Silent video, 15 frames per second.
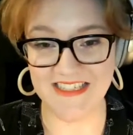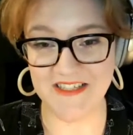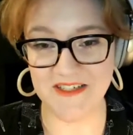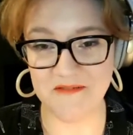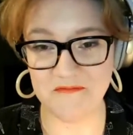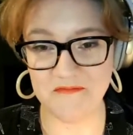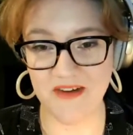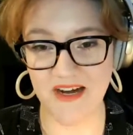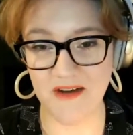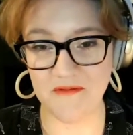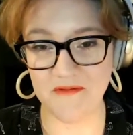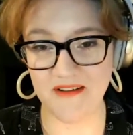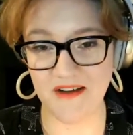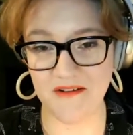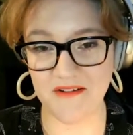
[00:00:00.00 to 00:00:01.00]

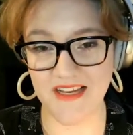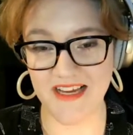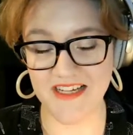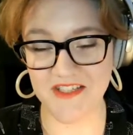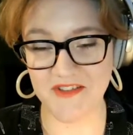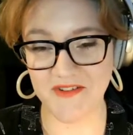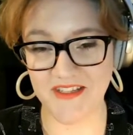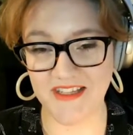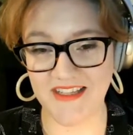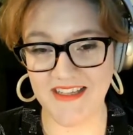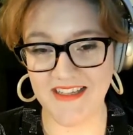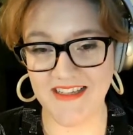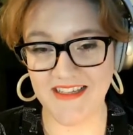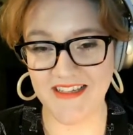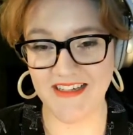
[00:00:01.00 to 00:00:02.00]
I would actually,
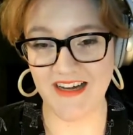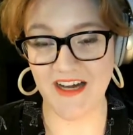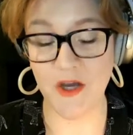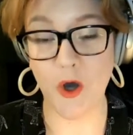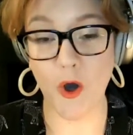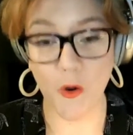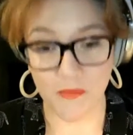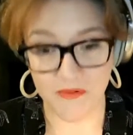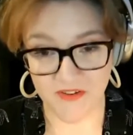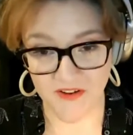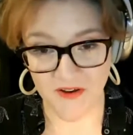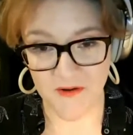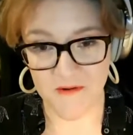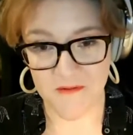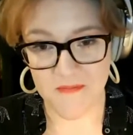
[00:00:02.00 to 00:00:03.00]
I hope
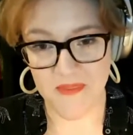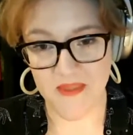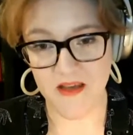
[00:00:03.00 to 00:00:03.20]
so.